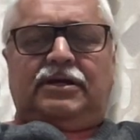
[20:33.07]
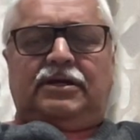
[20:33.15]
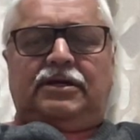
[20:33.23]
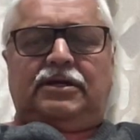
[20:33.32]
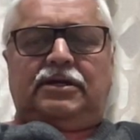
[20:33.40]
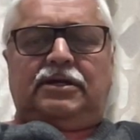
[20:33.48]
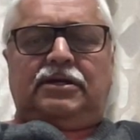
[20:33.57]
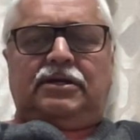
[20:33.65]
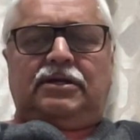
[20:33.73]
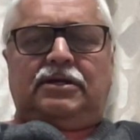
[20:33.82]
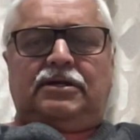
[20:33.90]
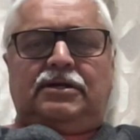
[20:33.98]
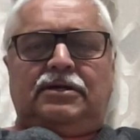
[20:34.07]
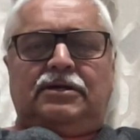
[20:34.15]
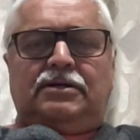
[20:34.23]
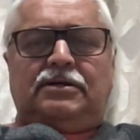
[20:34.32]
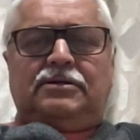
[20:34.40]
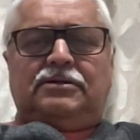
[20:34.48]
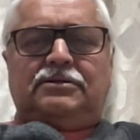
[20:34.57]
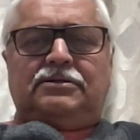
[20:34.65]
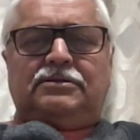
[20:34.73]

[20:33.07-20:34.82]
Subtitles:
(no one is talking)